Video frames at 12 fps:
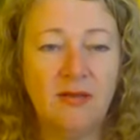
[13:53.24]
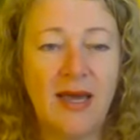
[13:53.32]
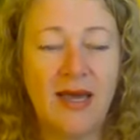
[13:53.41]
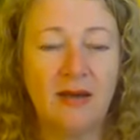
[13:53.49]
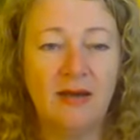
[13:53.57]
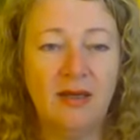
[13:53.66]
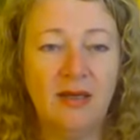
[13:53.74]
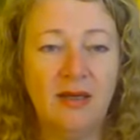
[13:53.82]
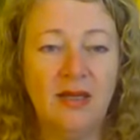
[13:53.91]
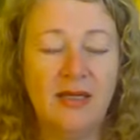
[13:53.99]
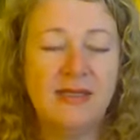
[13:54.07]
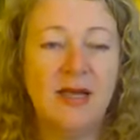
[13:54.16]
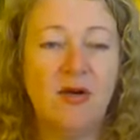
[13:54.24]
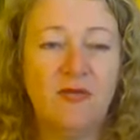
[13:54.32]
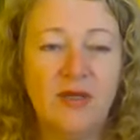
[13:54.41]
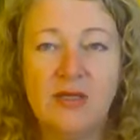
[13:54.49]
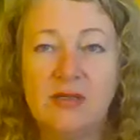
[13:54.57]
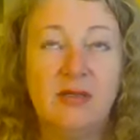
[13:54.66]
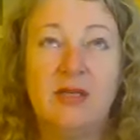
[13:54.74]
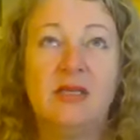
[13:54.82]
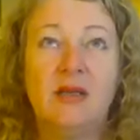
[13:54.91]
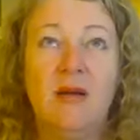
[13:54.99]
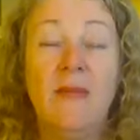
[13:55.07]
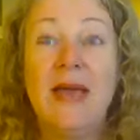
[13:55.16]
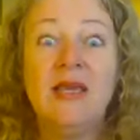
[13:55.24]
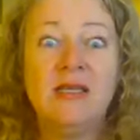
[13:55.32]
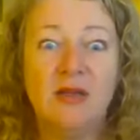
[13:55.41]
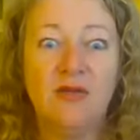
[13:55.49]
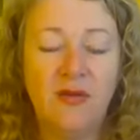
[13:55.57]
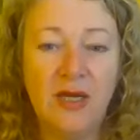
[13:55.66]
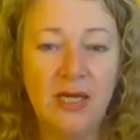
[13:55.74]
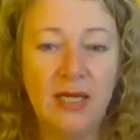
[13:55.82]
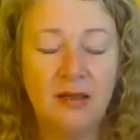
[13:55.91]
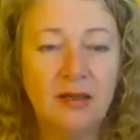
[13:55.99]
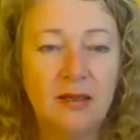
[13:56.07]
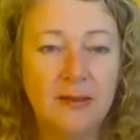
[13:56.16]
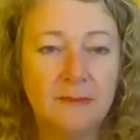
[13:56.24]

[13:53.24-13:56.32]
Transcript: That in itself is an amazing feeling.